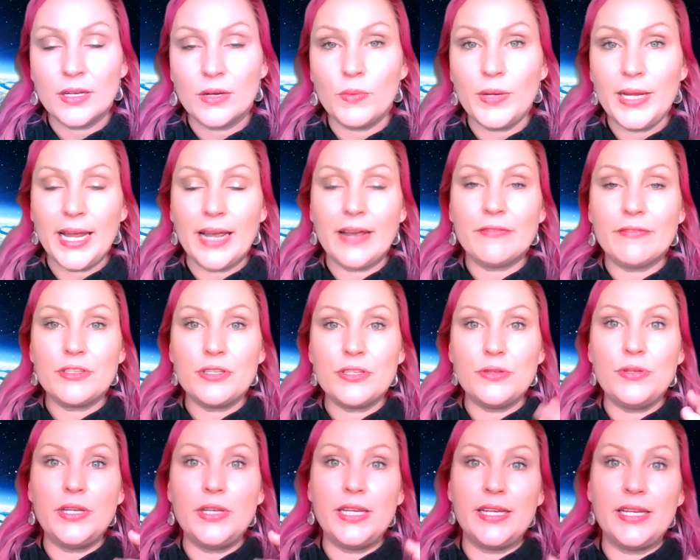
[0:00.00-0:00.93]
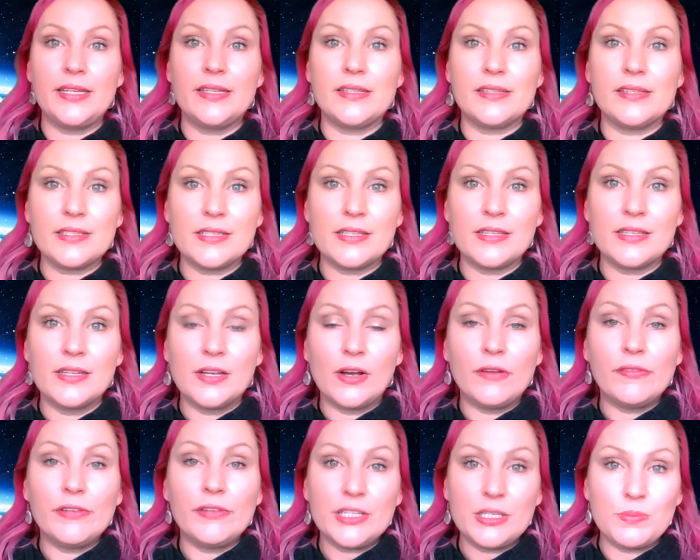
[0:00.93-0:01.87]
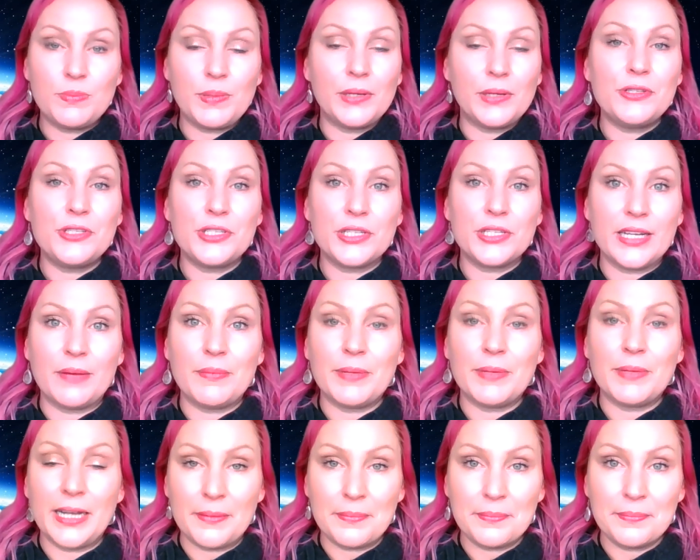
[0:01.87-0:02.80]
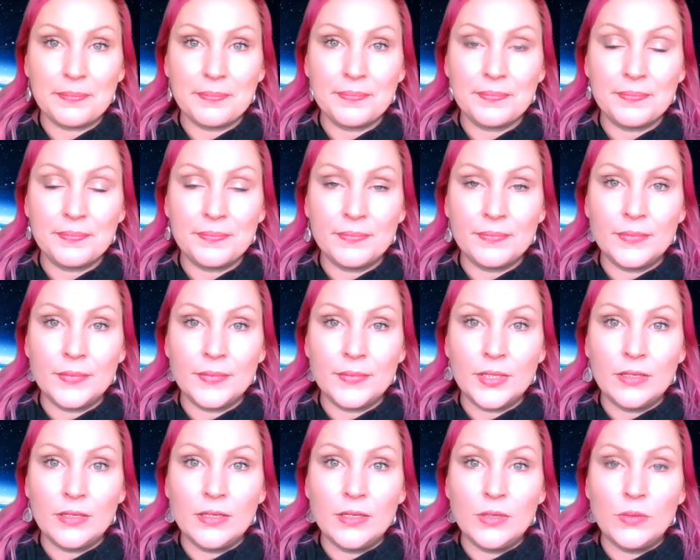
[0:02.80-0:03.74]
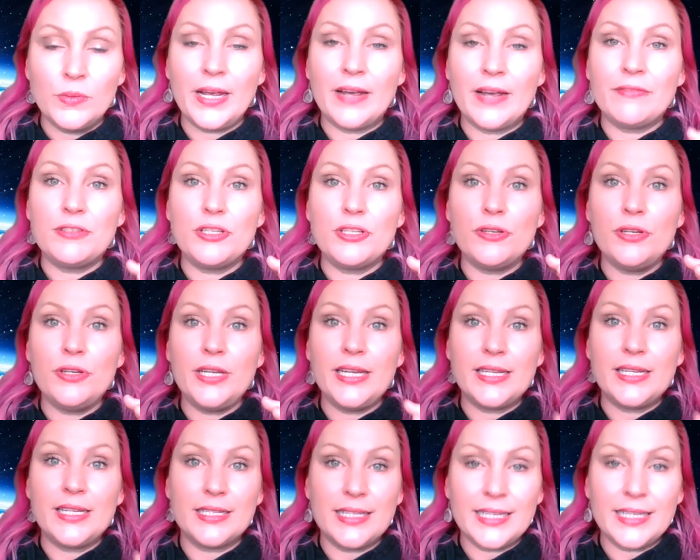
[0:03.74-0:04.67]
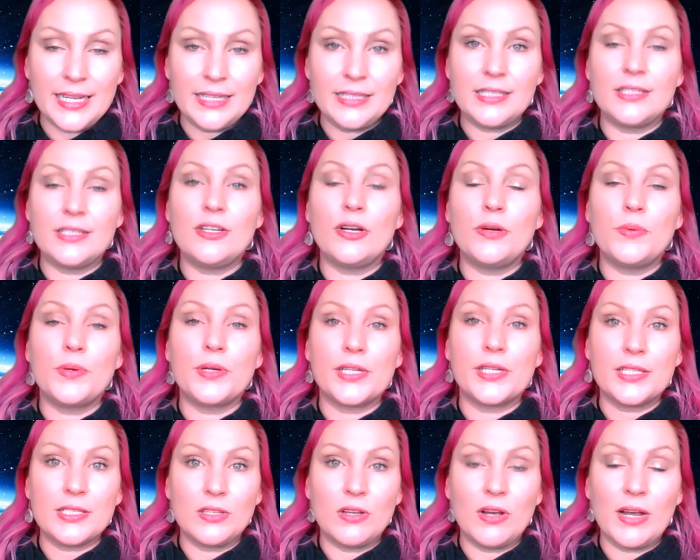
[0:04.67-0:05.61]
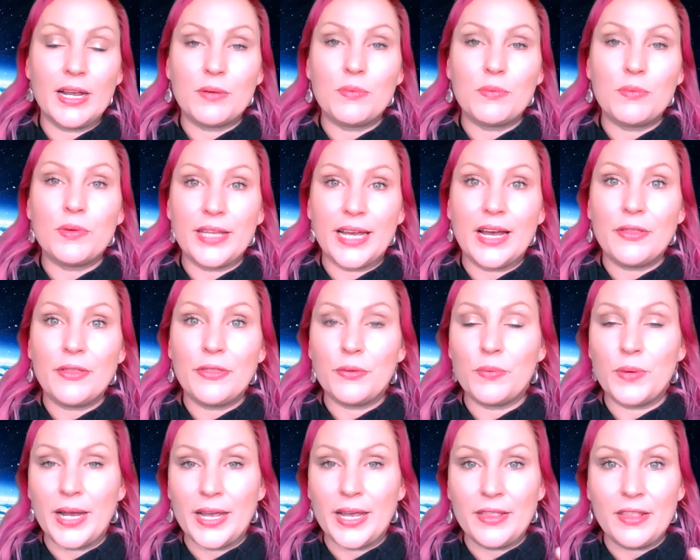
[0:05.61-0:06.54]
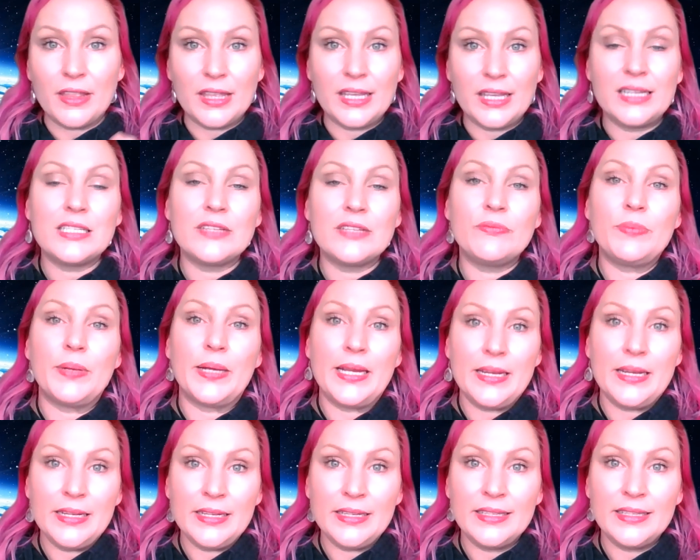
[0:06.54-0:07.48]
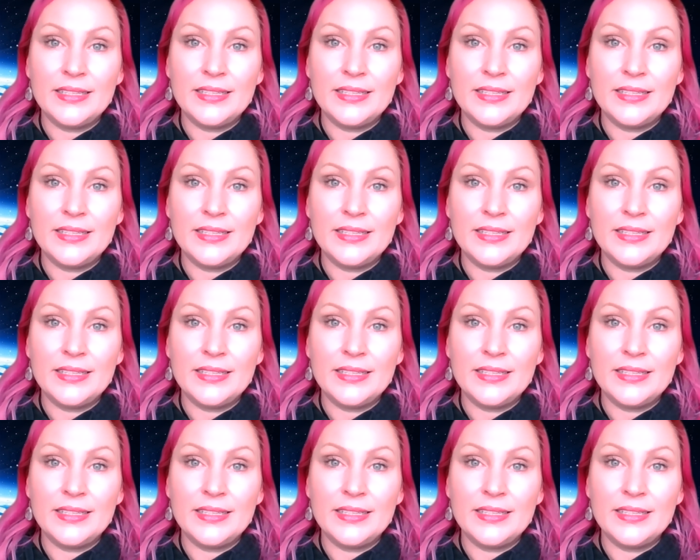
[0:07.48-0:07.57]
We have 2 years of exposure coming up. We have 2 years to get to know what it's like without the way that things have been.